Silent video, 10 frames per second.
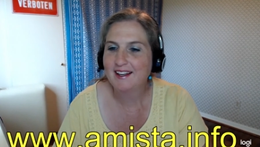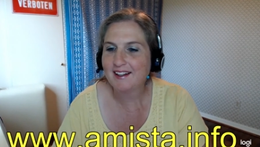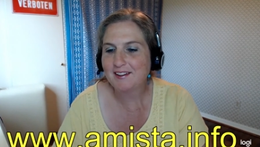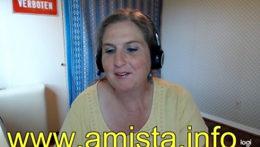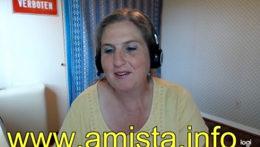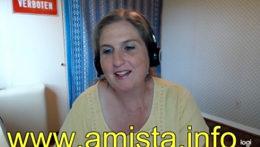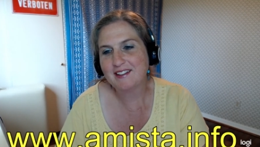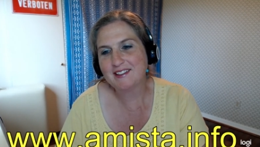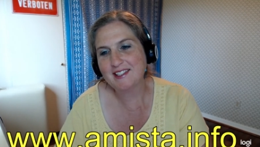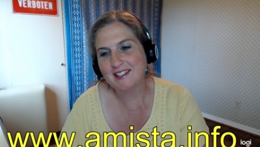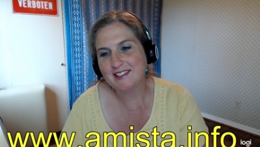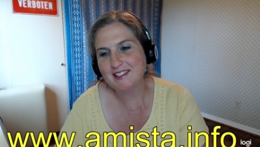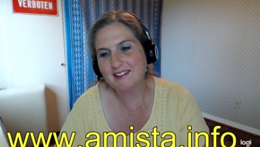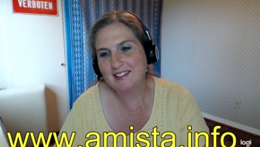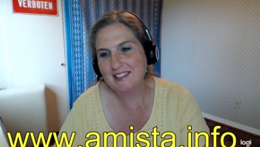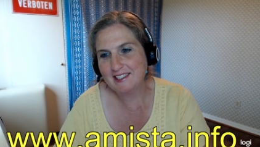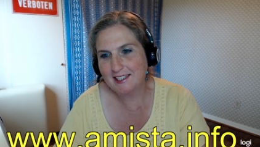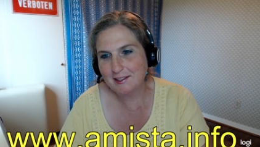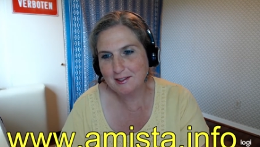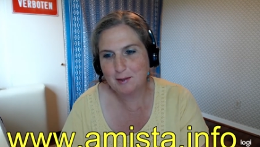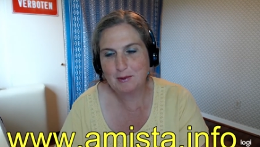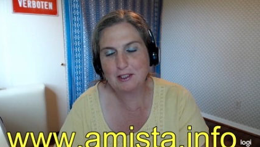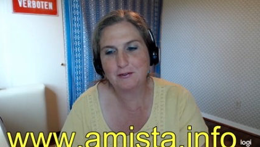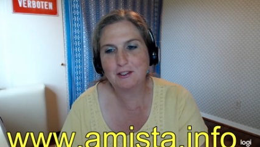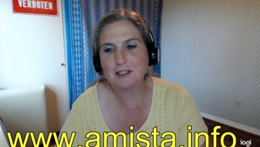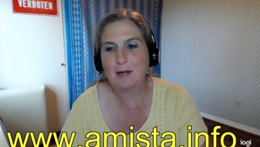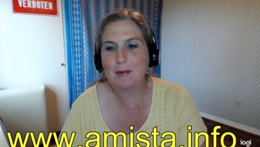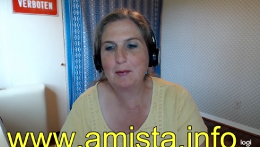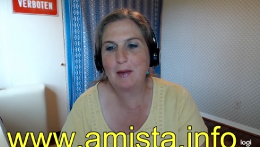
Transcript: Hello there, Sagittarius. Thank you so much for stopping